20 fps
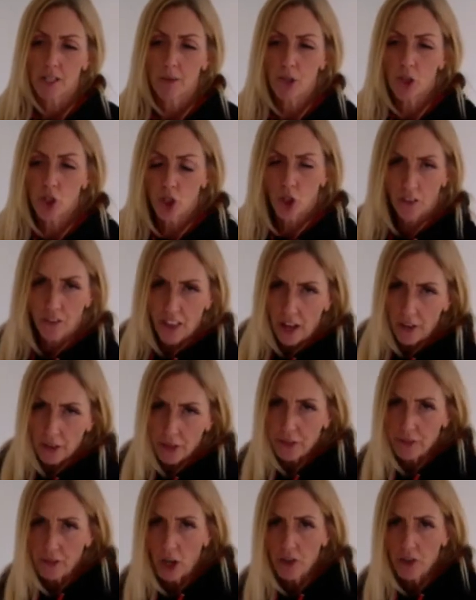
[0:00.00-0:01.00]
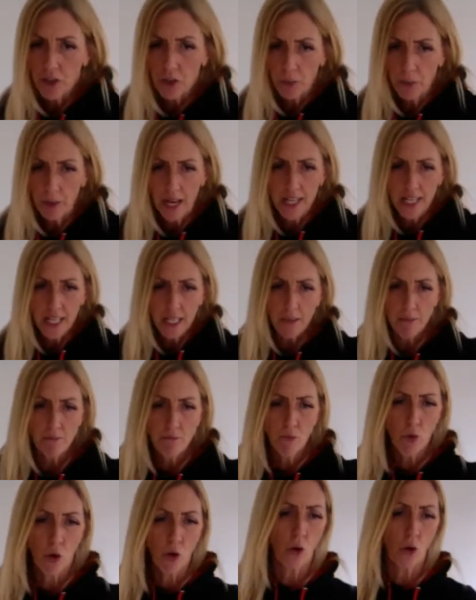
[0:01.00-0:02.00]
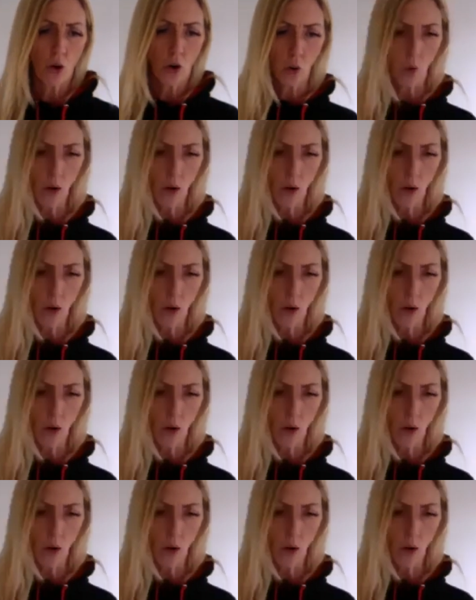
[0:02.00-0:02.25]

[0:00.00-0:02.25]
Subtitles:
So I'm not sure if that throws up any more